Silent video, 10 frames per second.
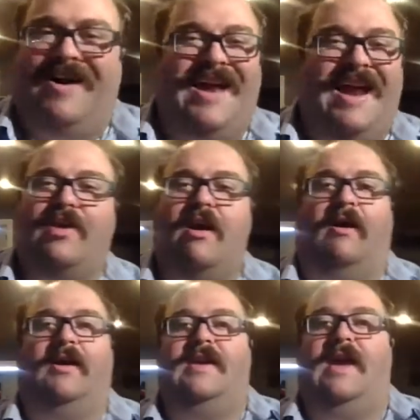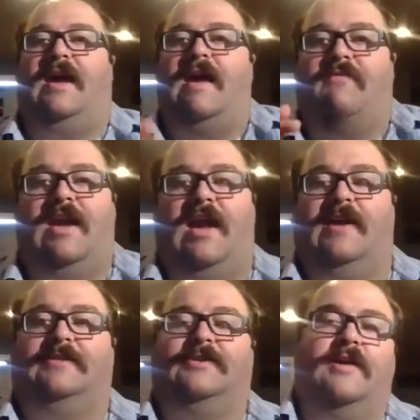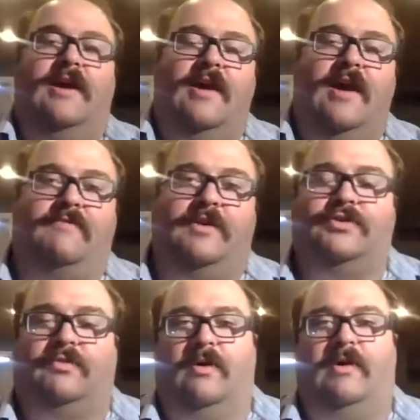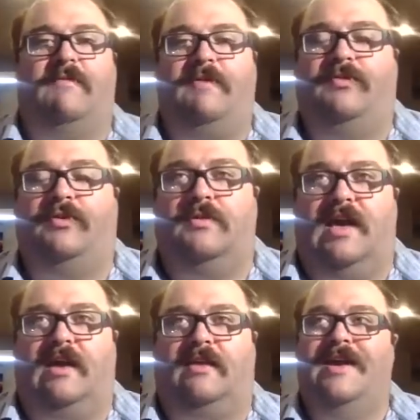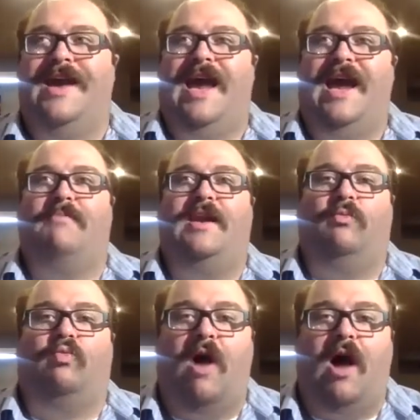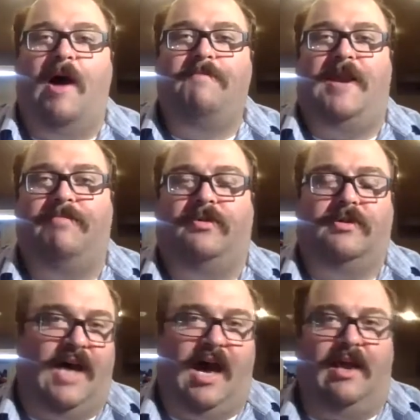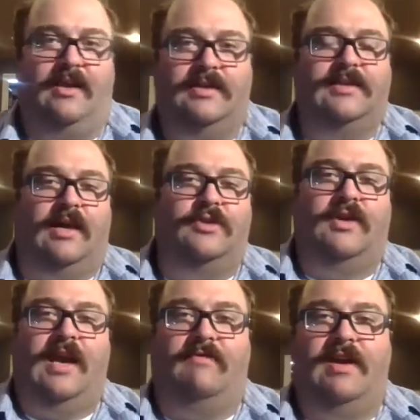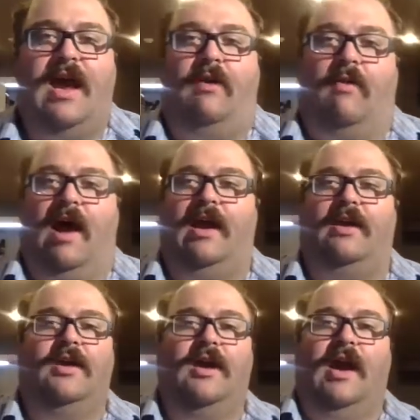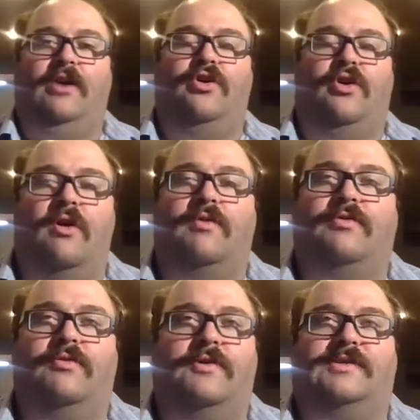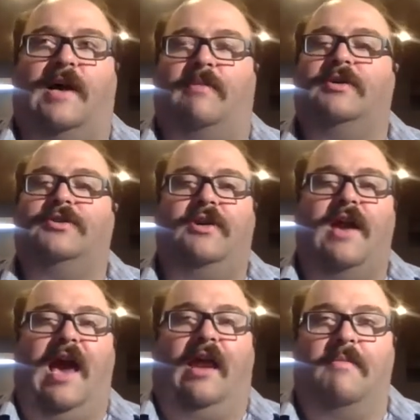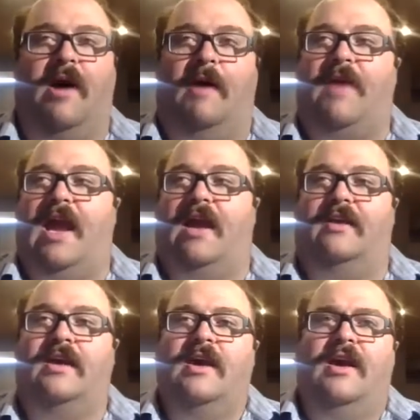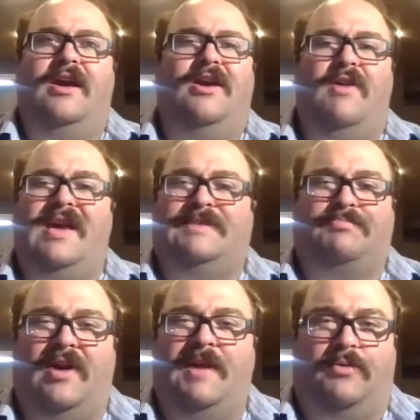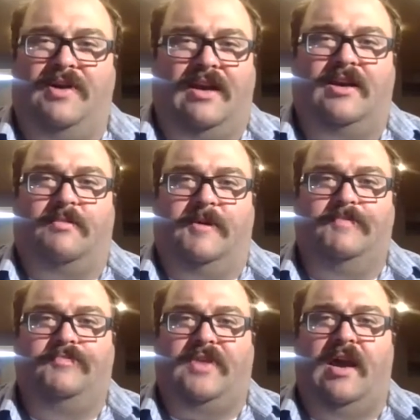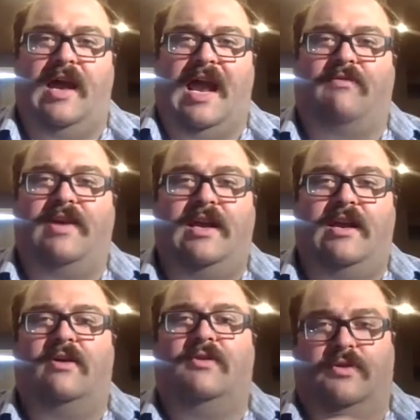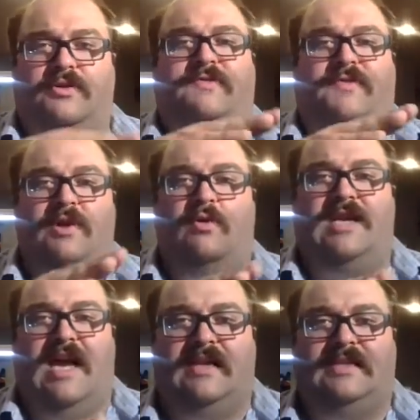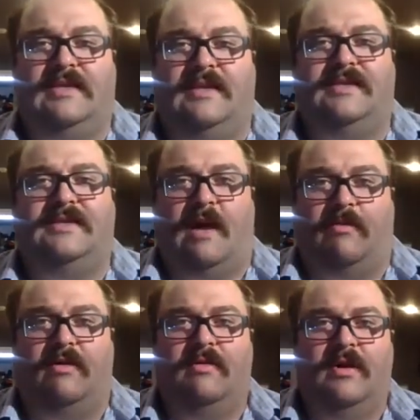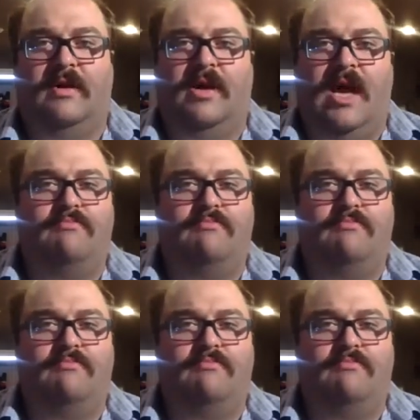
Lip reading: every heart attack, every cancer, every stroke, every flu death. How many raw people are dying in this country every day, right? And you go through those numbers and you add them up, and you know, it's pretty predictable. Every year there's fewer deaths in the summer and